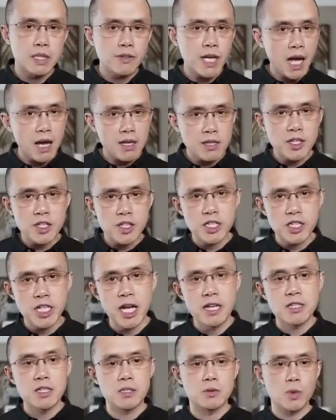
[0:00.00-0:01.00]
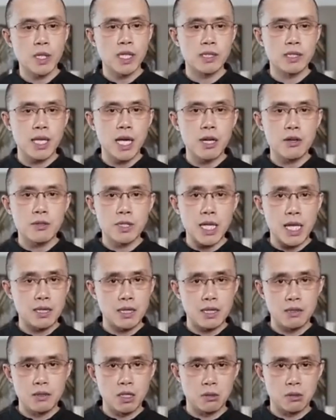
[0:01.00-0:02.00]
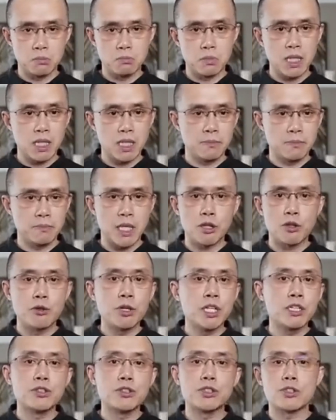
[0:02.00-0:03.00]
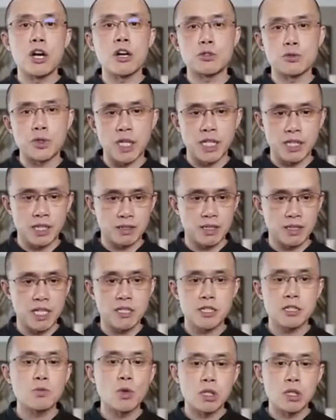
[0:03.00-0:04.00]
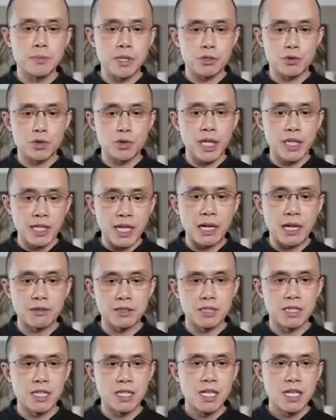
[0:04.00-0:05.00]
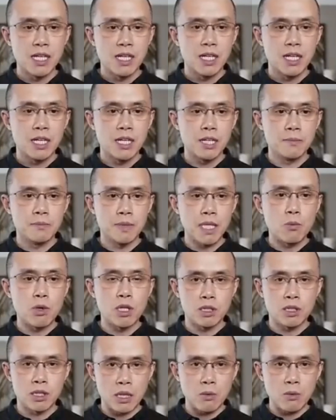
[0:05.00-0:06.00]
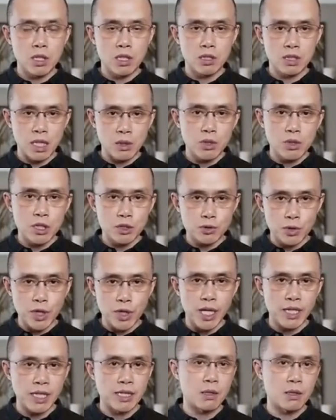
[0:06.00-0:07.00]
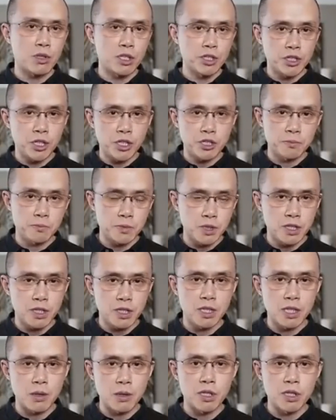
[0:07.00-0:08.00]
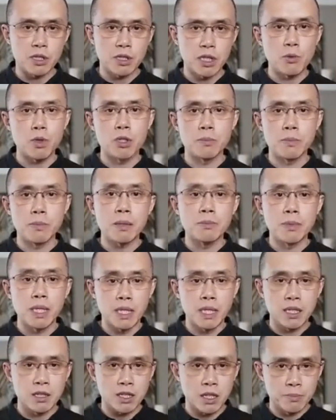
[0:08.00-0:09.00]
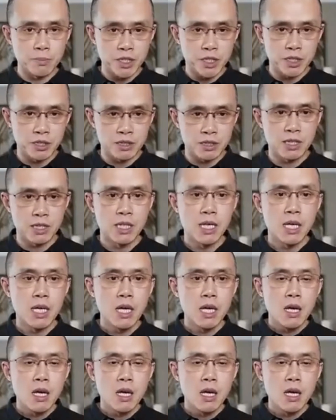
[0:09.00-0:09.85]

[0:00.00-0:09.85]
even other exchanges, we can tell that they go into stock trading. They just want to be a trading house. They want to trade, and they want to charge. They want to make money on commissions.